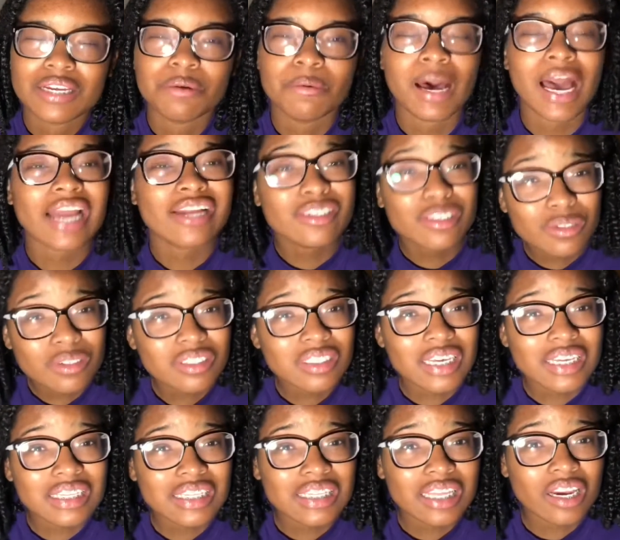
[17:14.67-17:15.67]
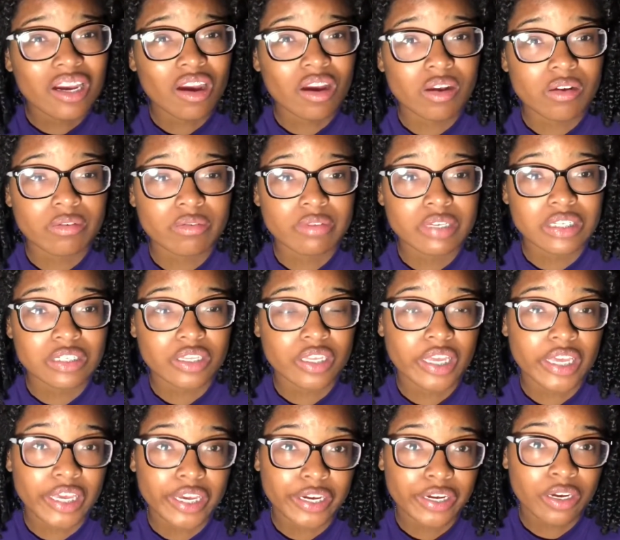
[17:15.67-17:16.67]
I do think there is a
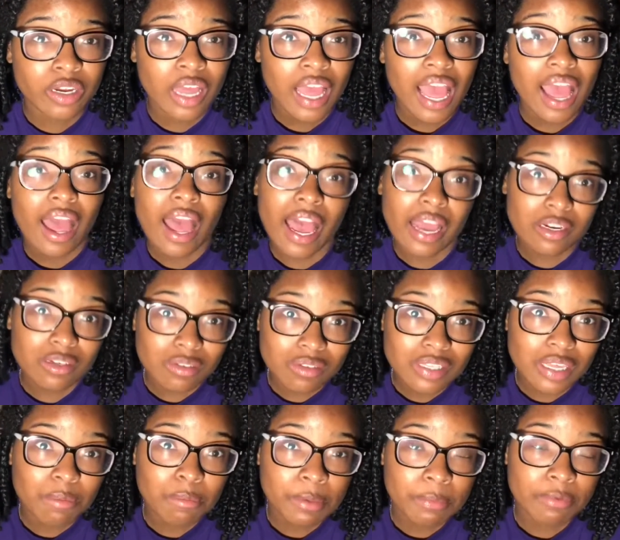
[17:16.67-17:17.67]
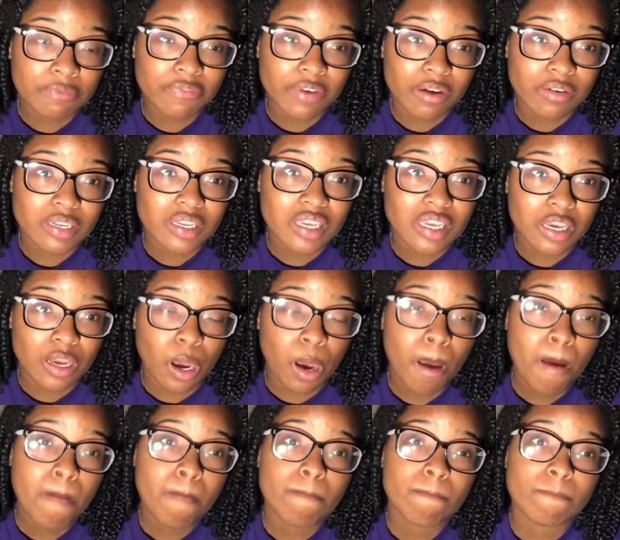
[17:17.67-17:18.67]
cure. I do think people found a cure,
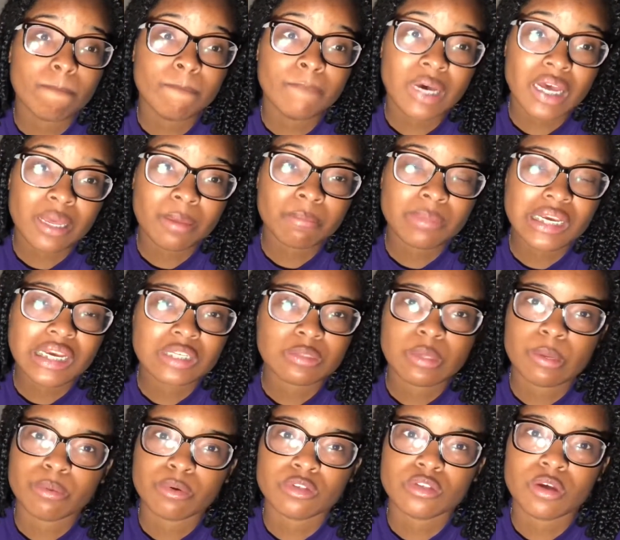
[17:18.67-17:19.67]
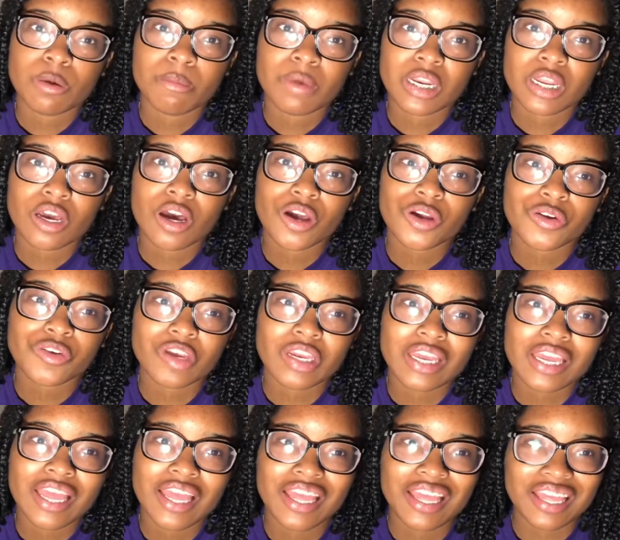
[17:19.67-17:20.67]
but because people are so money
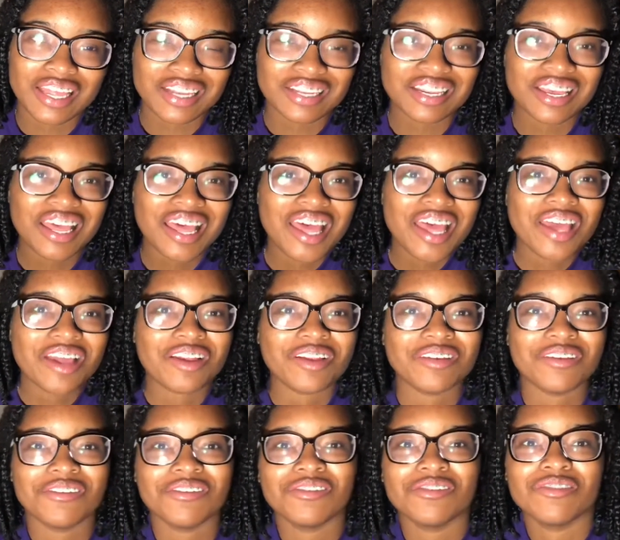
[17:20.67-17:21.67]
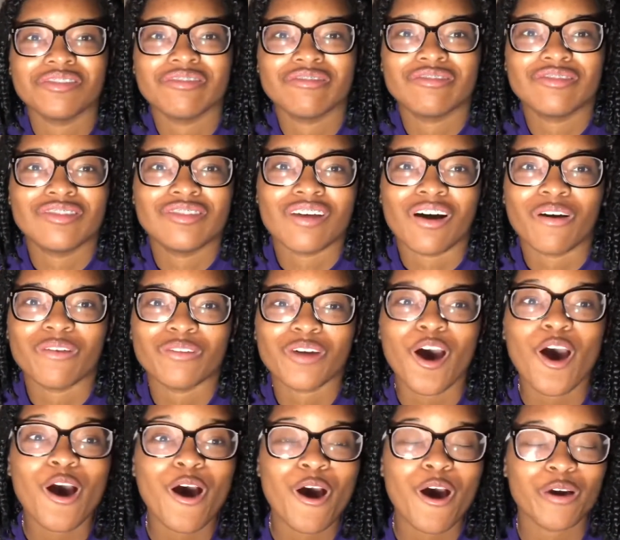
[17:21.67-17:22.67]
hungry and don't
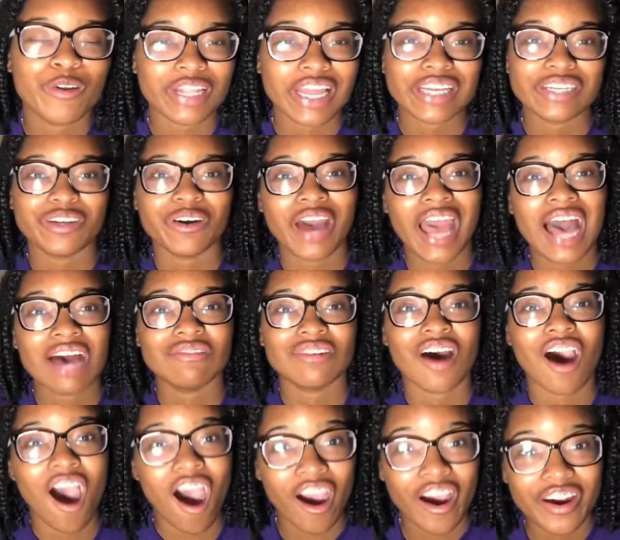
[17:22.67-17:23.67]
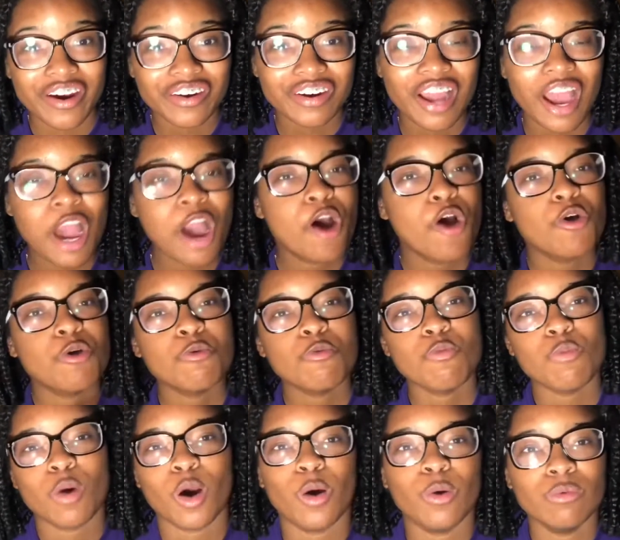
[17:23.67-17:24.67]
have a heart,
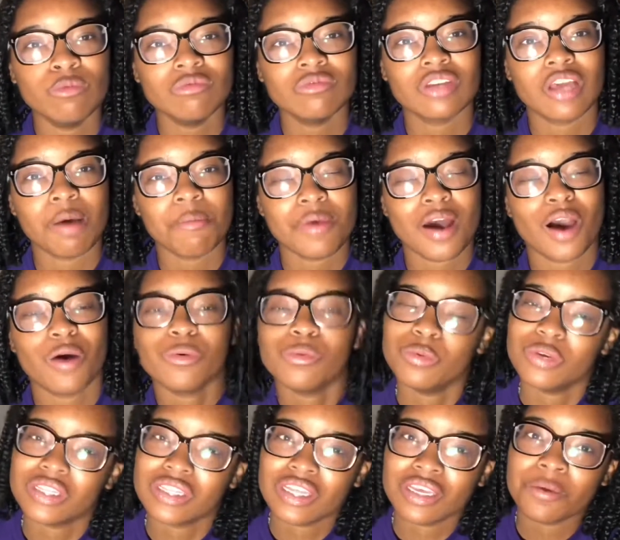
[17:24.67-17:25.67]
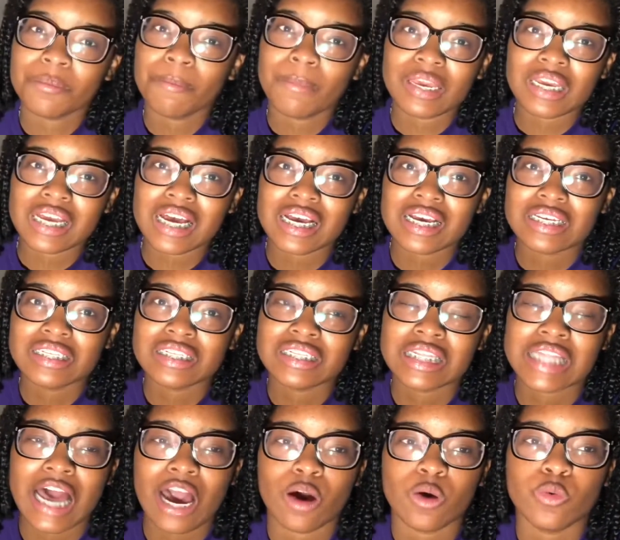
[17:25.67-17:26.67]
won't come out with it, because
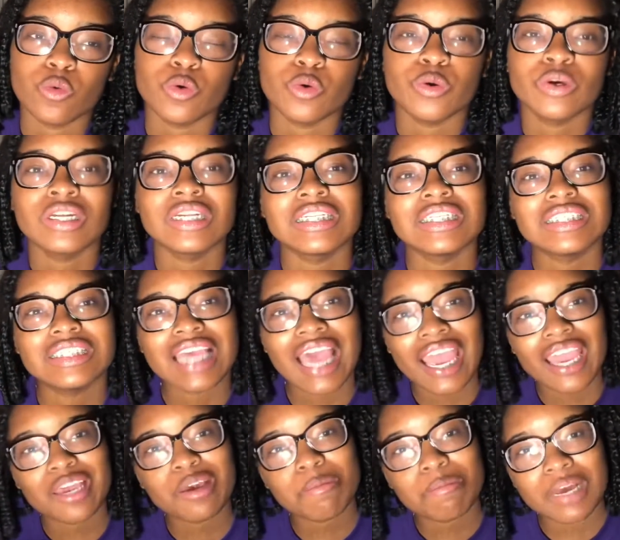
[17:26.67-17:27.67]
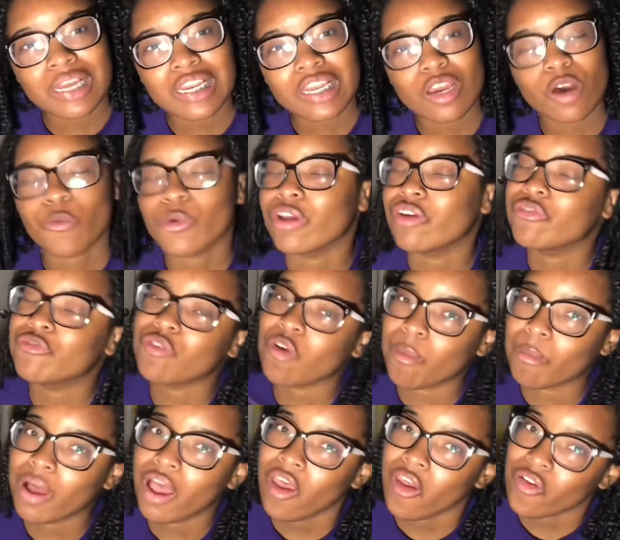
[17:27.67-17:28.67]
now will take money away
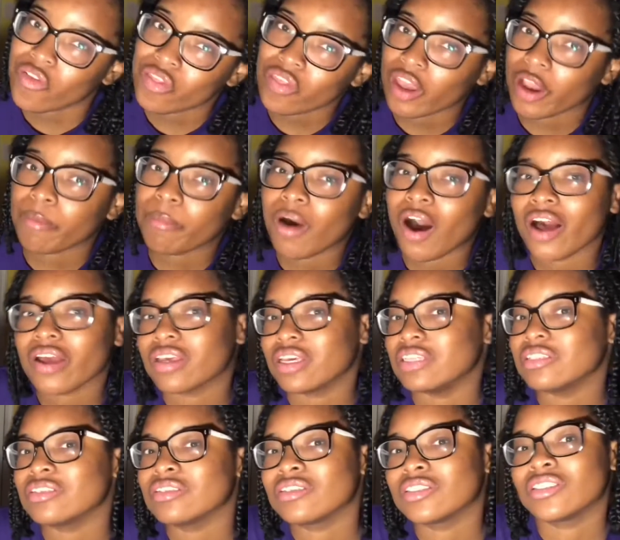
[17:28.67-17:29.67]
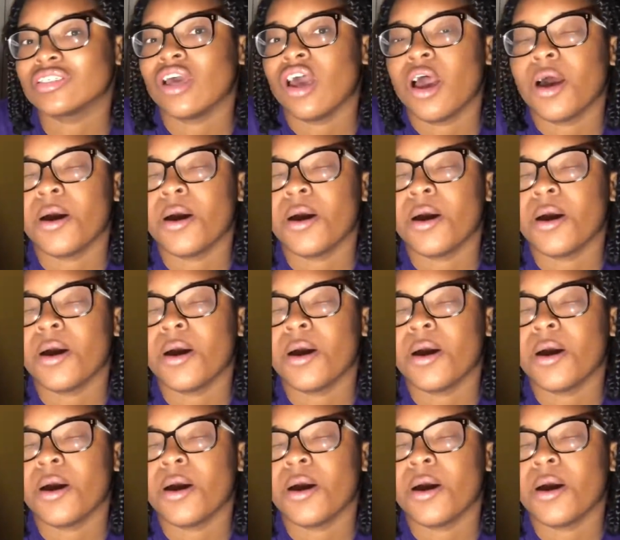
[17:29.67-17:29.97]
from their pockets.